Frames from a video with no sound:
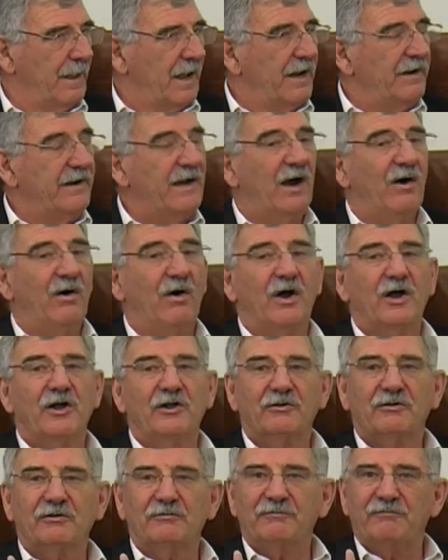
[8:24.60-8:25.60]
Now,
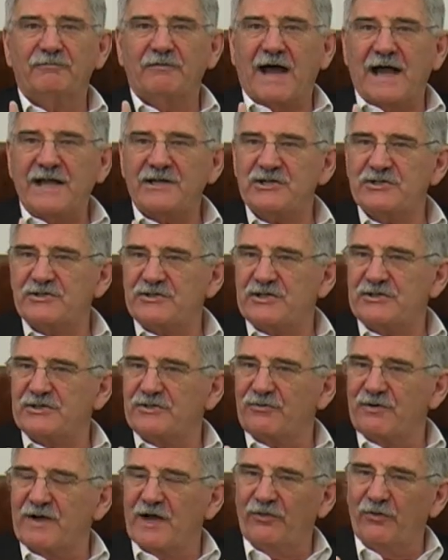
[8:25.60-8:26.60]
agencies
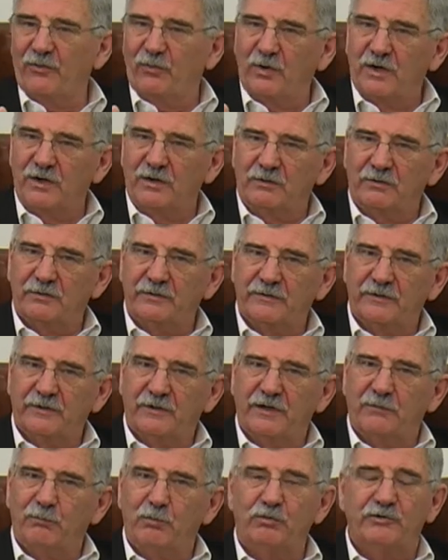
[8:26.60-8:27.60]
around the world
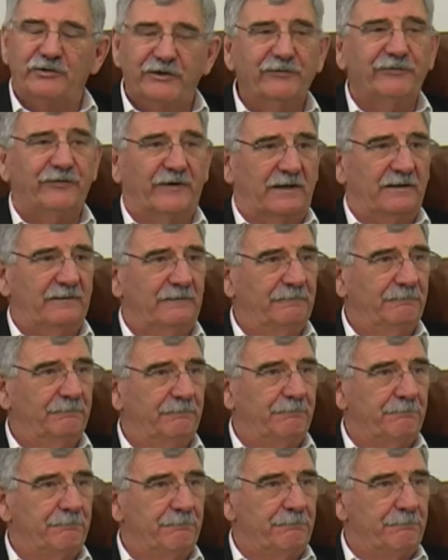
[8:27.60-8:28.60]
will differ.
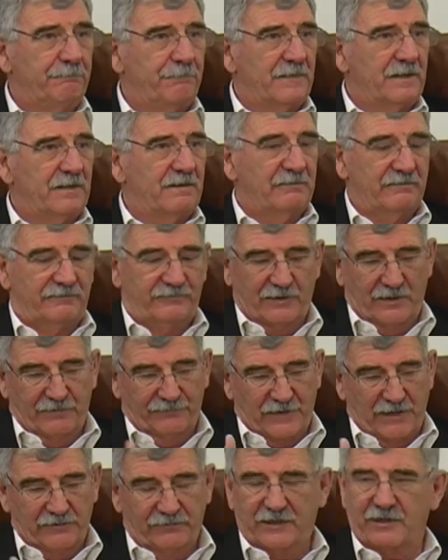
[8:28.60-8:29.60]
So if
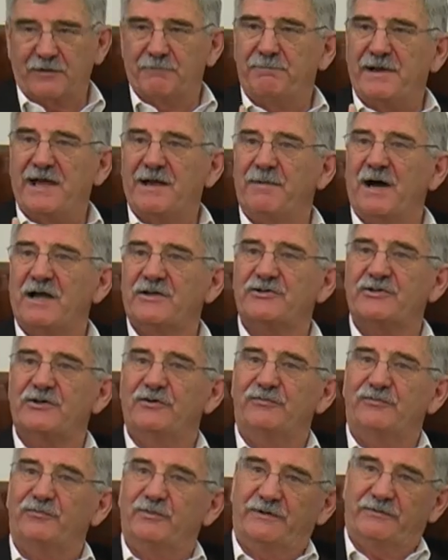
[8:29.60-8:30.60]
I compare
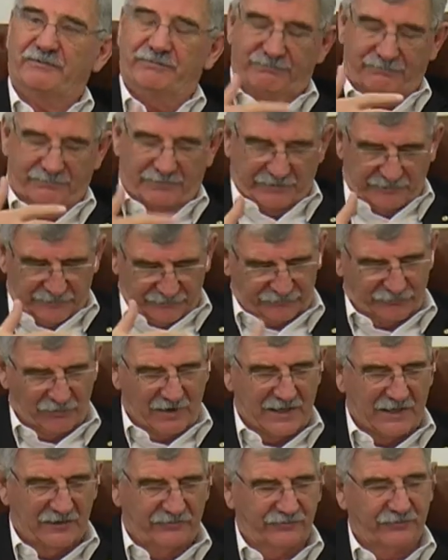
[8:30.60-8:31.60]
myself with the
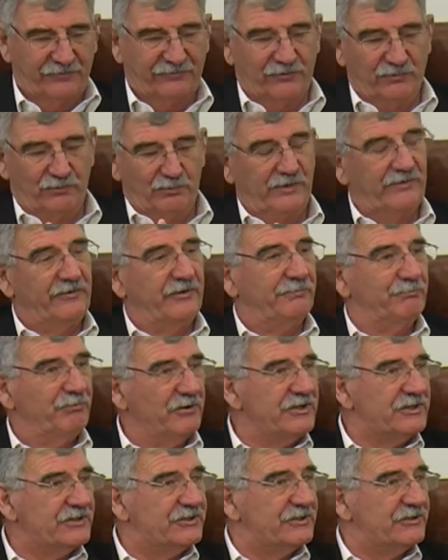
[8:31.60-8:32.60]
Australian system with the
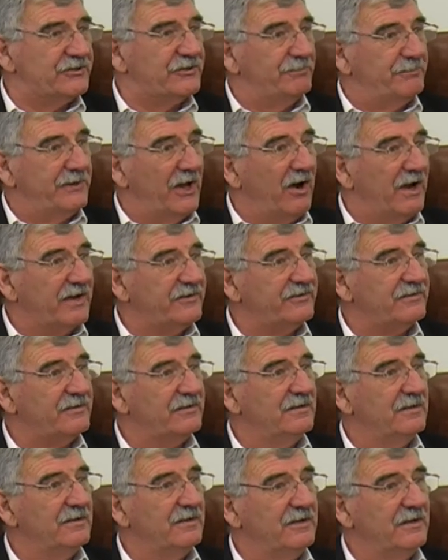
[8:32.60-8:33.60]
British system, NICE
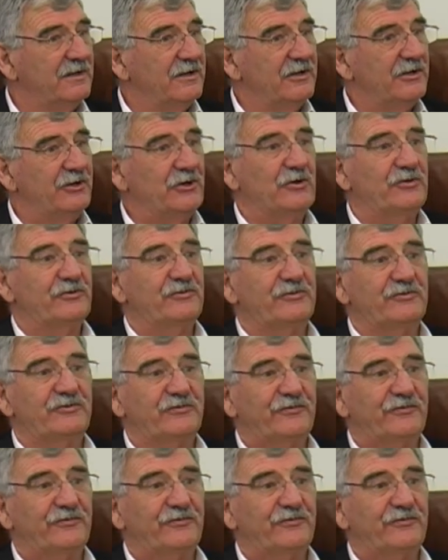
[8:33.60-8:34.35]
uses